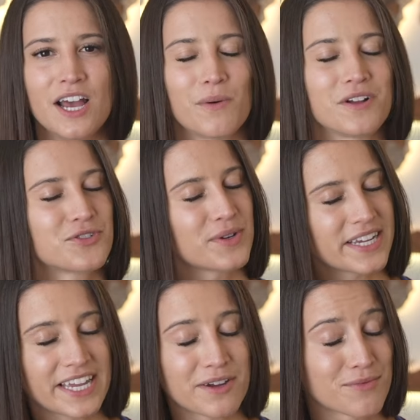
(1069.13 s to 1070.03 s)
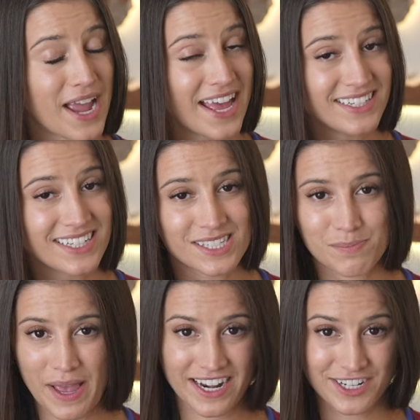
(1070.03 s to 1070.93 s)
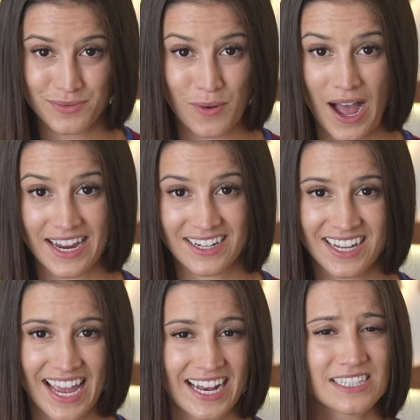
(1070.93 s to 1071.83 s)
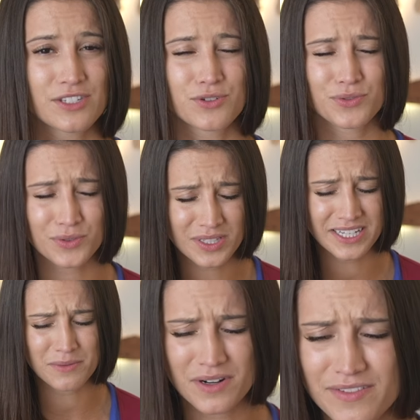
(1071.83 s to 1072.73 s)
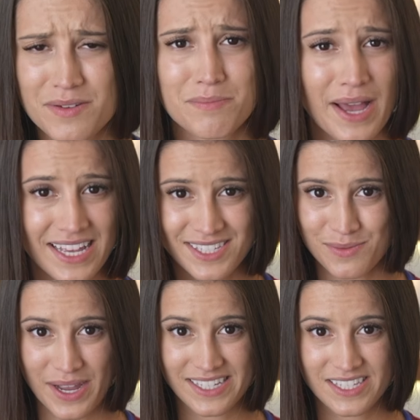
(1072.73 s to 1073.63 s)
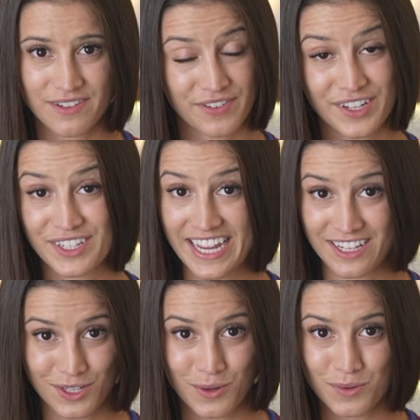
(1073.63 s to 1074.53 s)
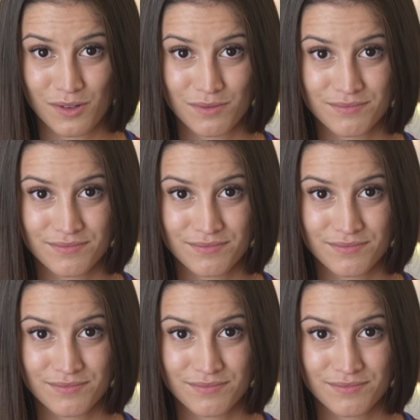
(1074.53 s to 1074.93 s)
while drinking red Spanish wine, and it's truly one of the best ways to feel like a local.